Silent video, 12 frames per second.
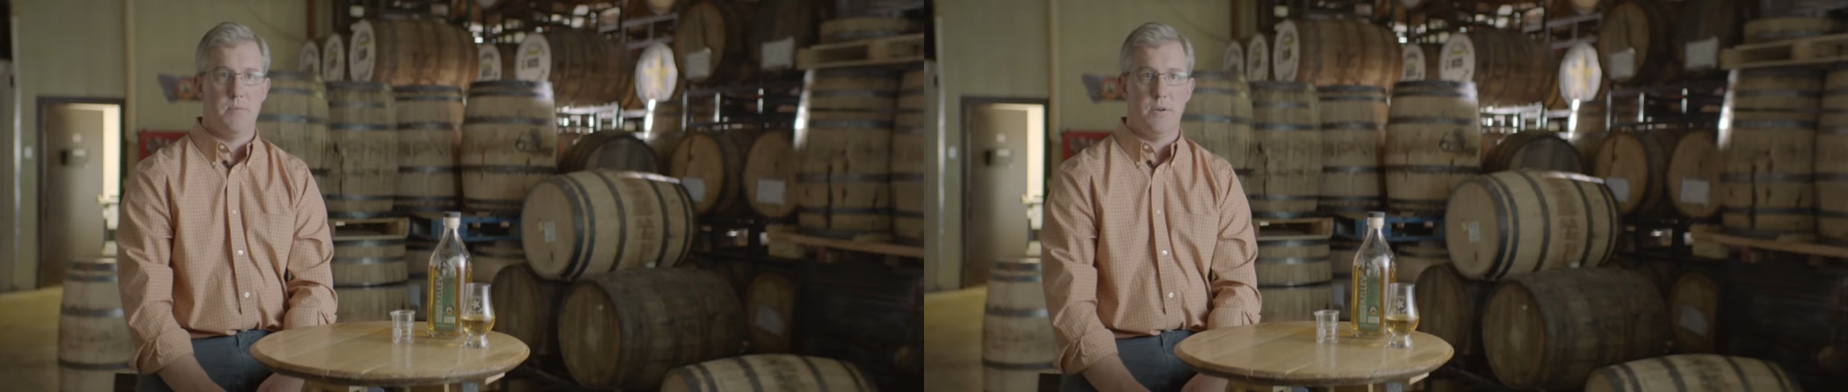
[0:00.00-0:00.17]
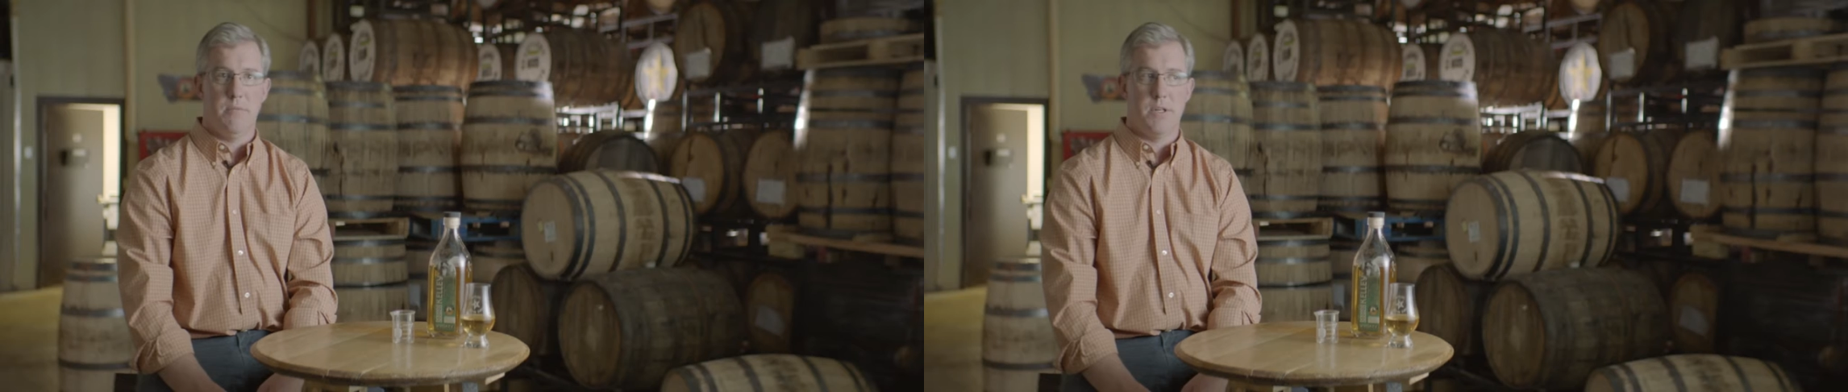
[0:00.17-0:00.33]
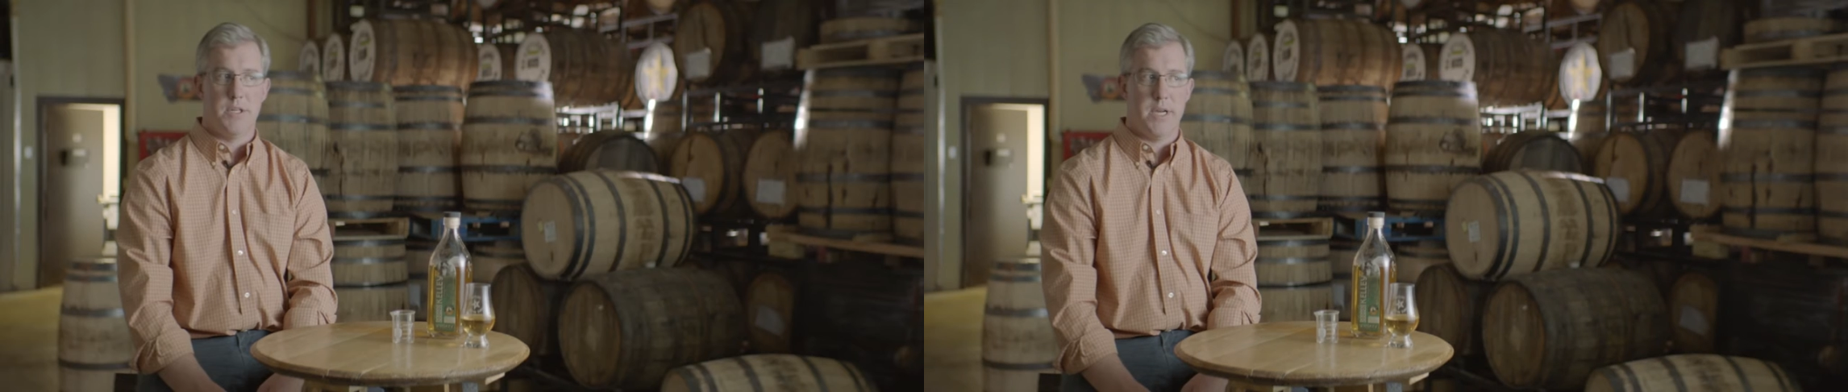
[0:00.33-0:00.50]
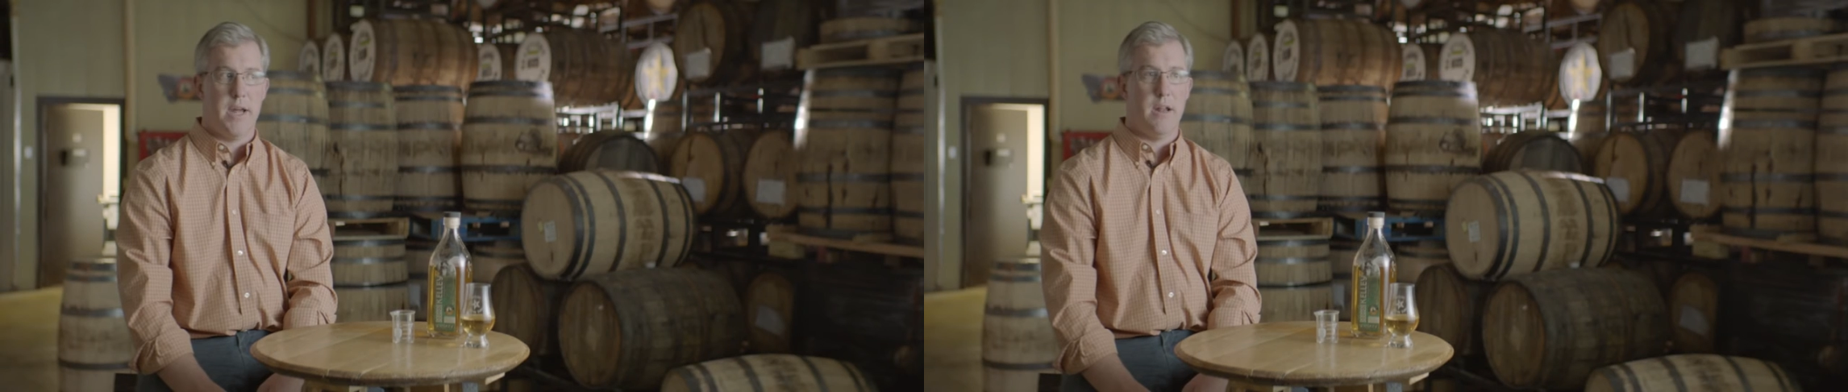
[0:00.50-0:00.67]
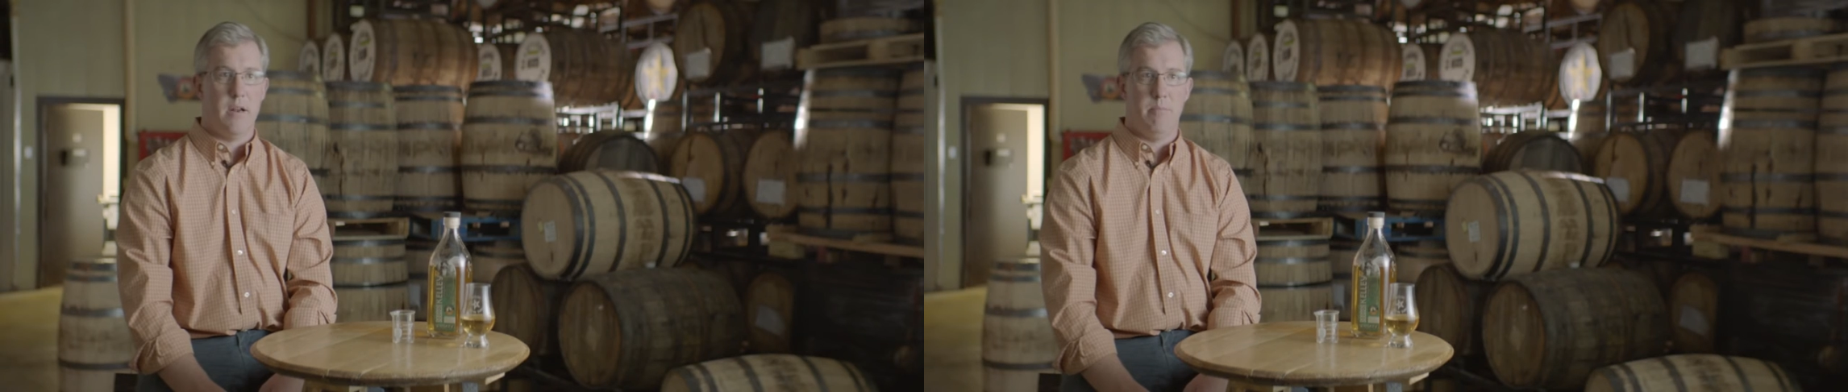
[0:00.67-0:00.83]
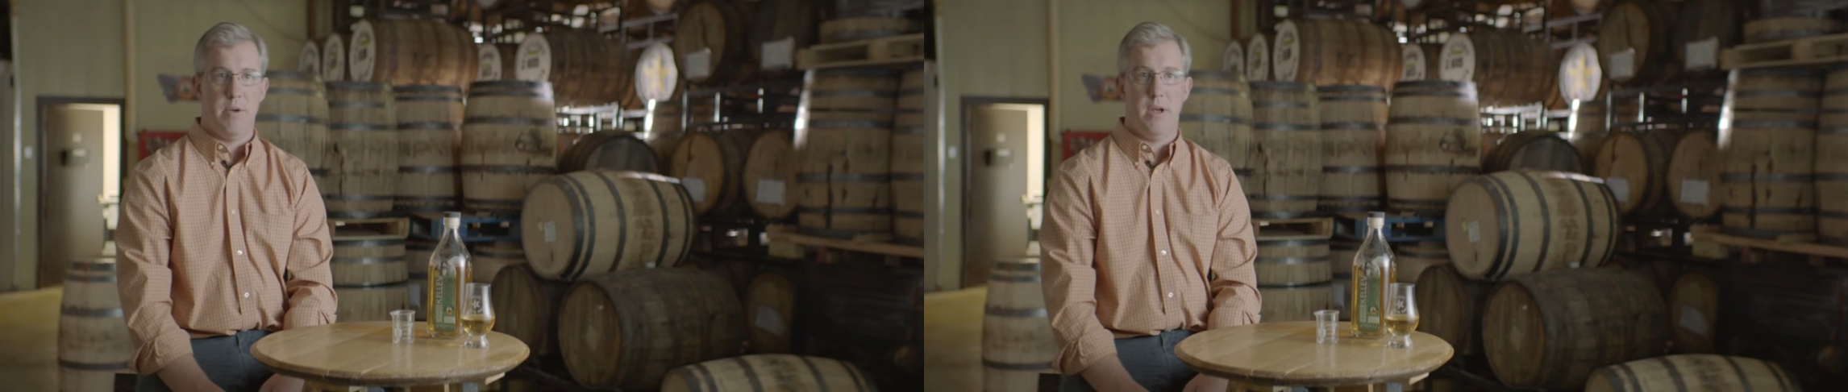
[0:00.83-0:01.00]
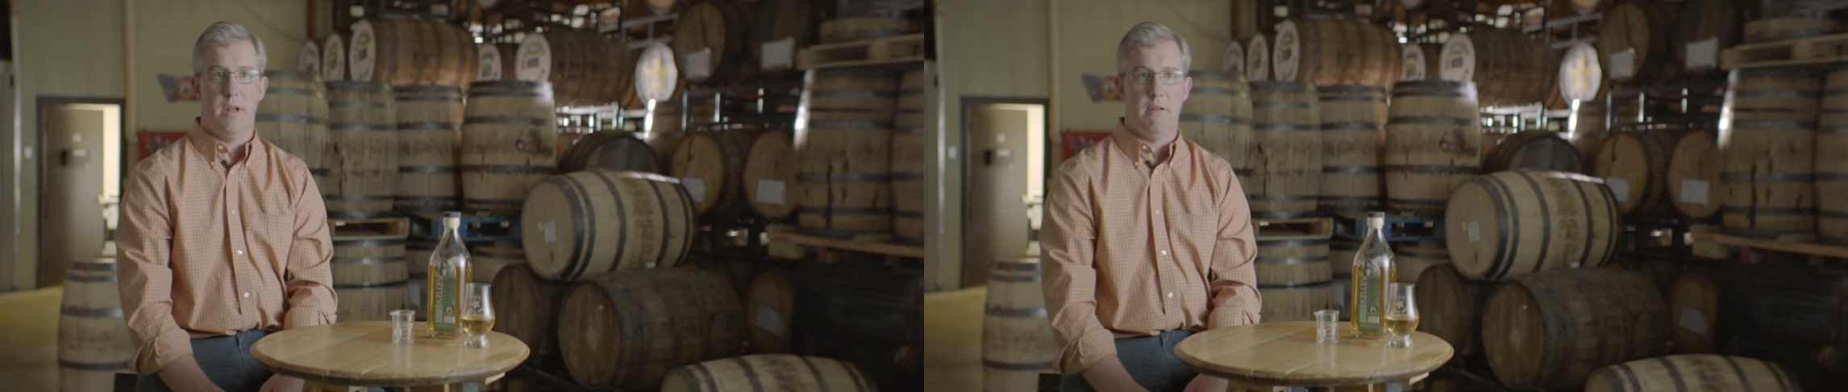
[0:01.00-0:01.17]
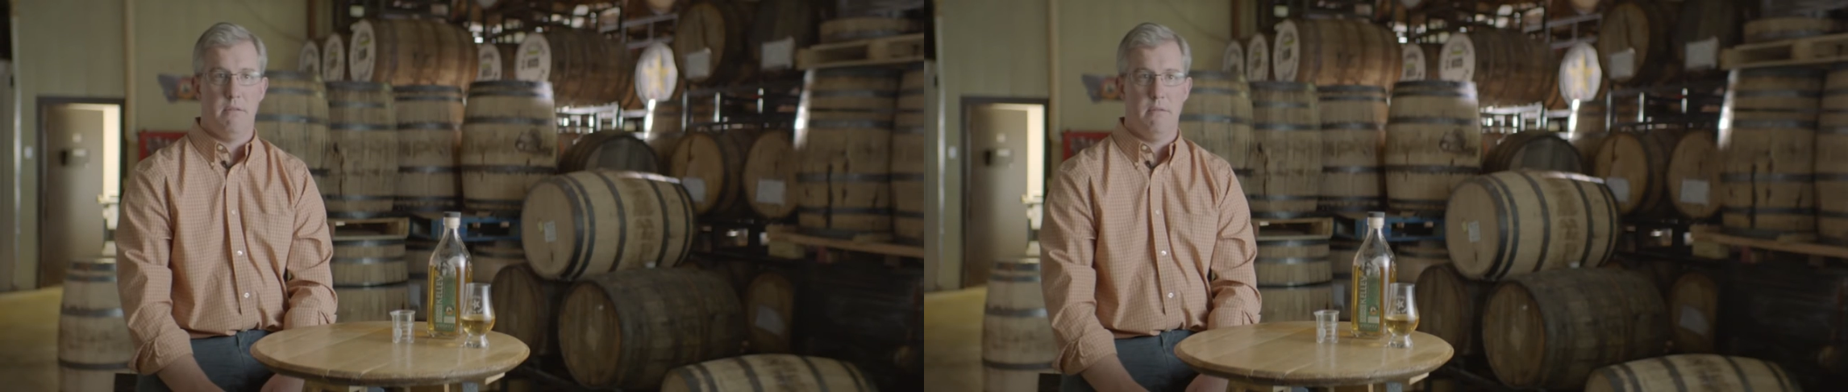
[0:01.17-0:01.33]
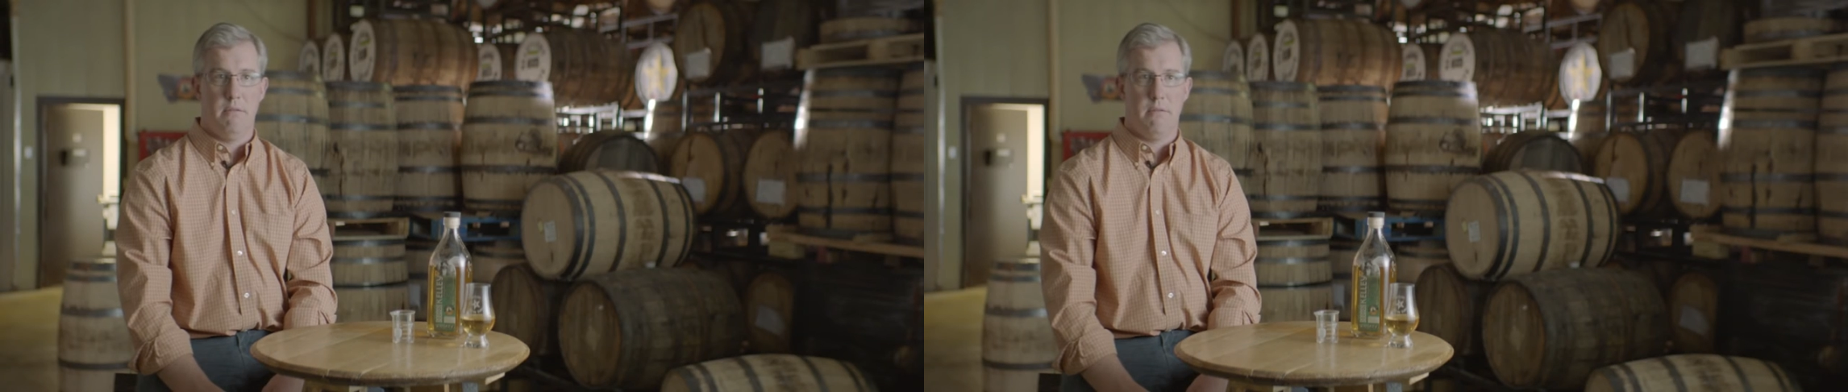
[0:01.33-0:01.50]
pretty much got out of bed